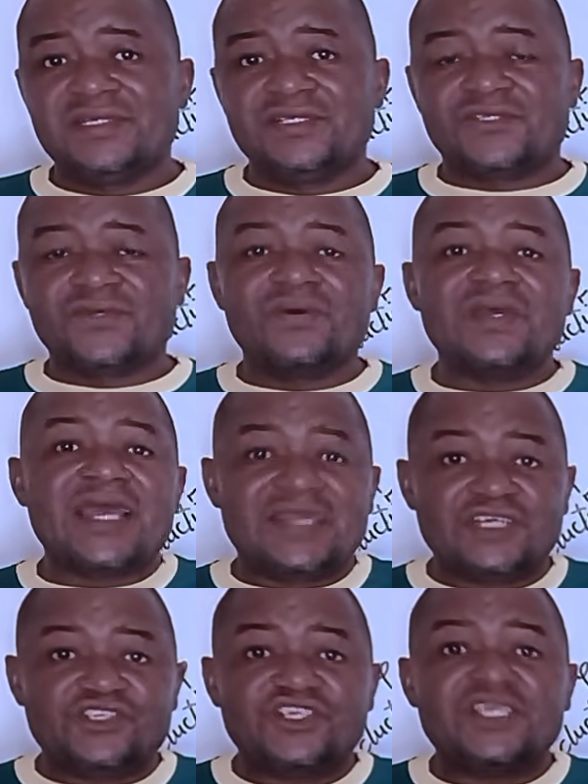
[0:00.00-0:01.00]
So
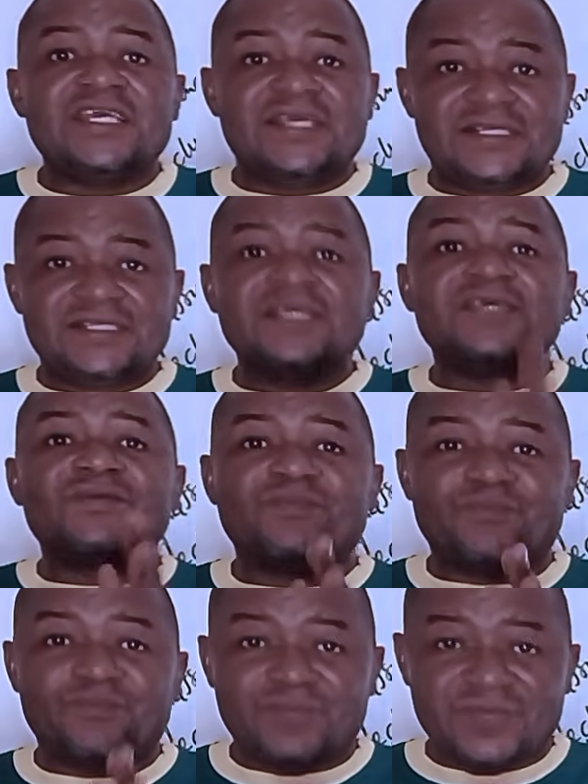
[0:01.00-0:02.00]
energy
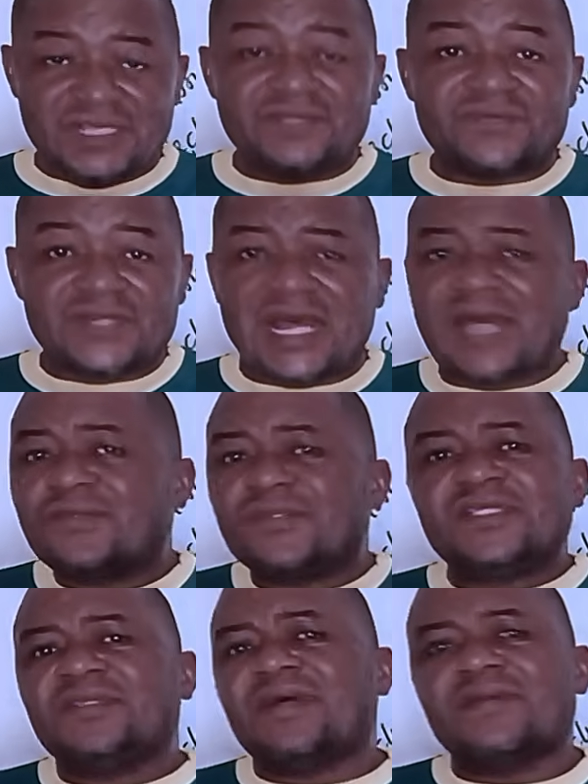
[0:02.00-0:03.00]
is free, and you
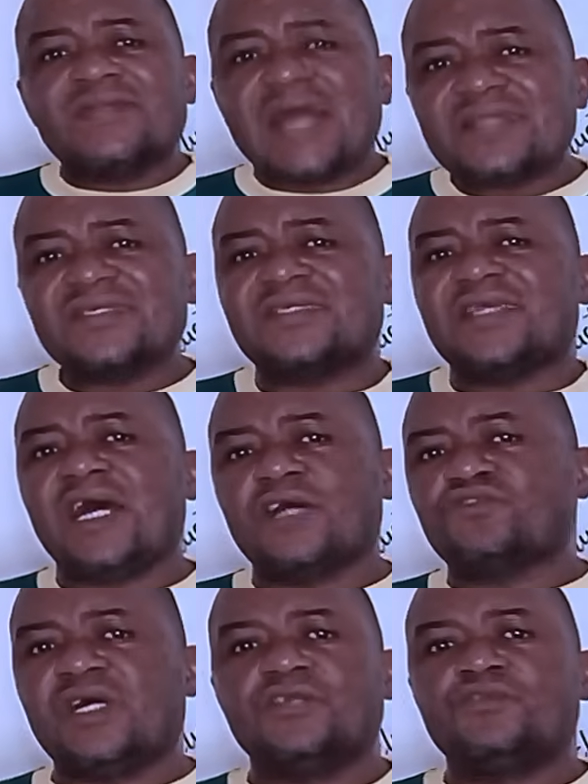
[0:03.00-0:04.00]
see that is
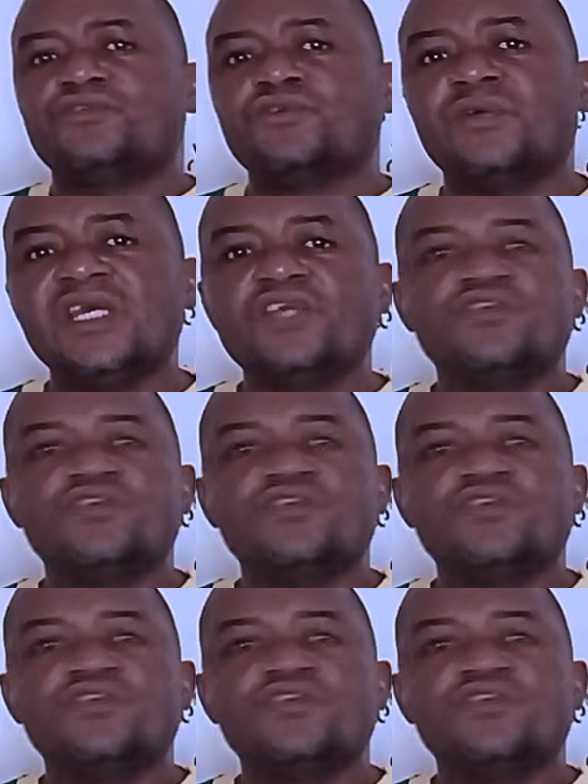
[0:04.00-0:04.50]
actually true.